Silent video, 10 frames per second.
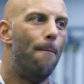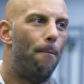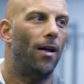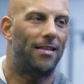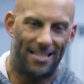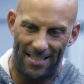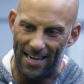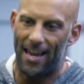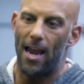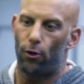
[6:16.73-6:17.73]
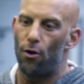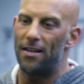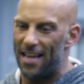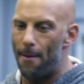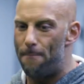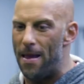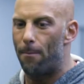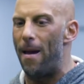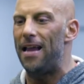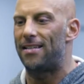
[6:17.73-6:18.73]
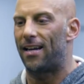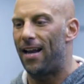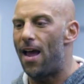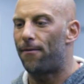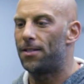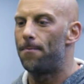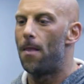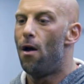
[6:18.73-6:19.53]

but sticking to the same big basic lifts